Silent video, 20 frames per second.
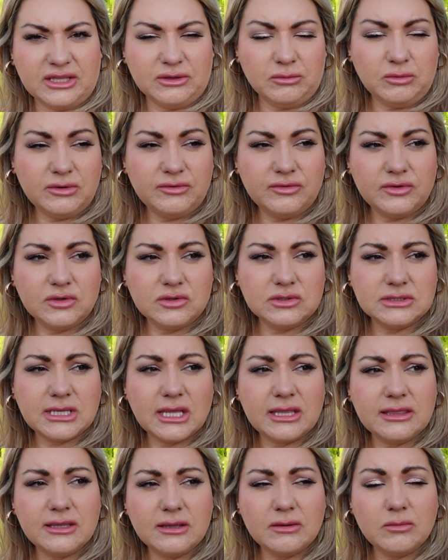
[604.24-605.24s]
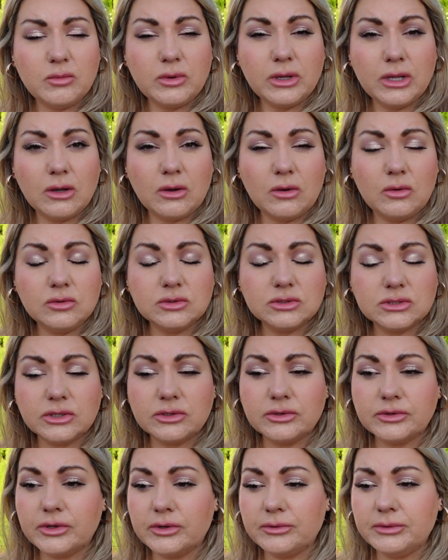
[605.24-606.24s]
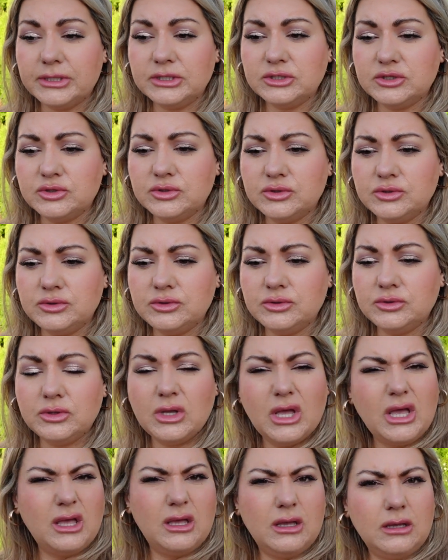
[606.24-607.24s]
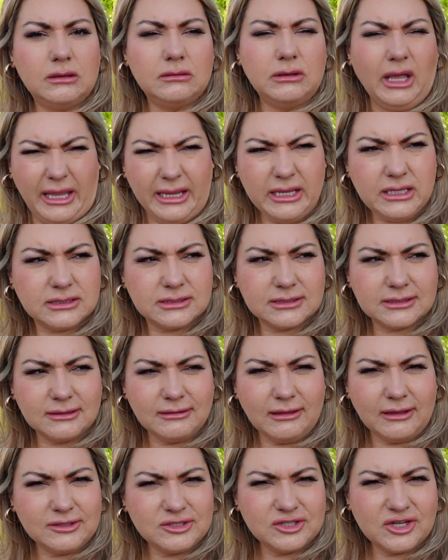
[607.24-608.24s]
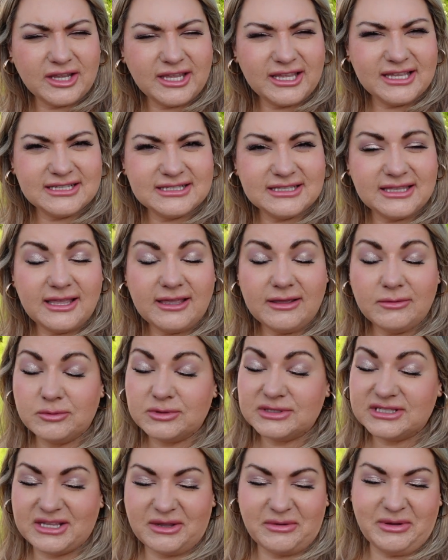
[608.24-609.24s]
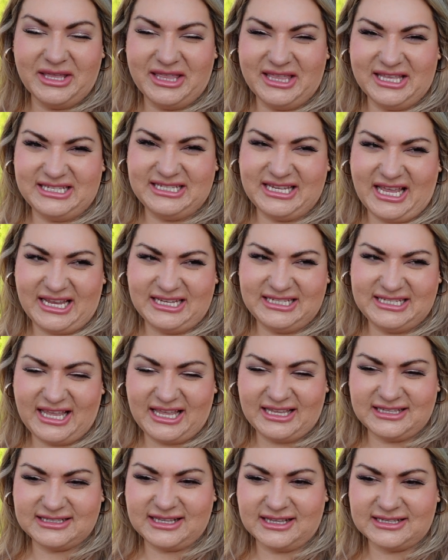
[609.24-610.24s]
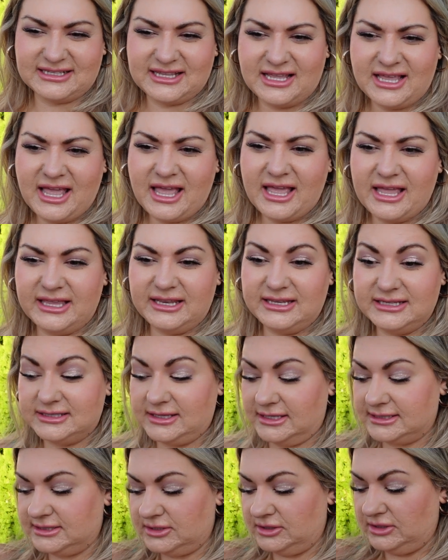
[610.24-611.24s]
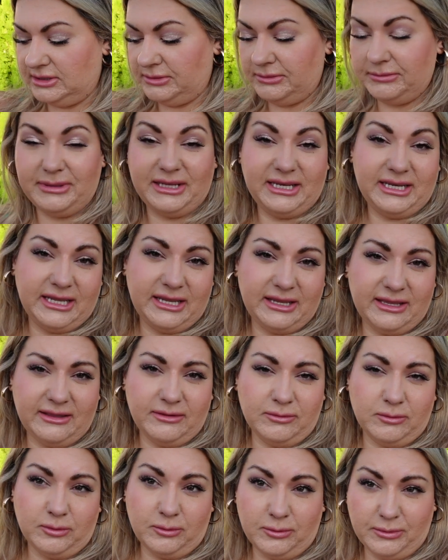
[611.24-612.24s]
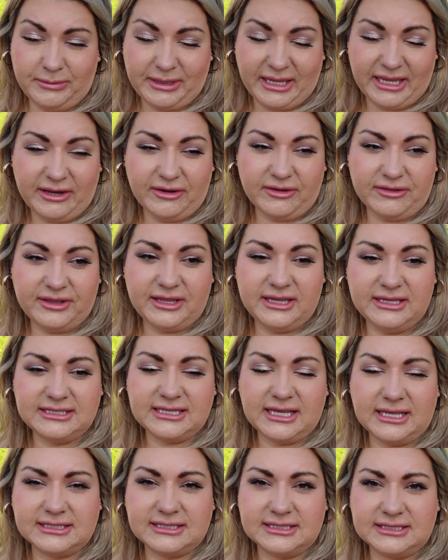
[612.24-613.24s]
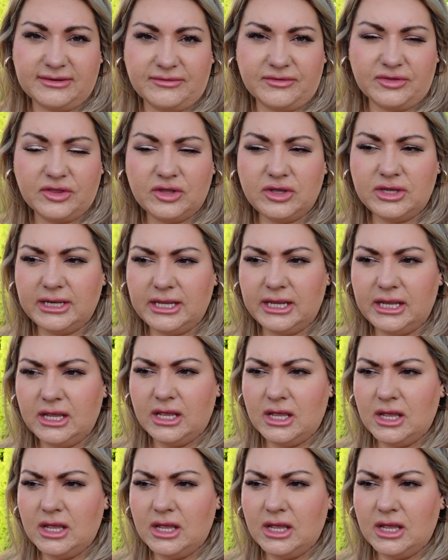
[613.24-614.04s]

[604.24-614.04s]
out the waterfalls, and then we're also going to eat lunch, I guess, there. We'll see where the day takes us. It is nice and early. We're meeting here, well, we met here at his house at seven thirty.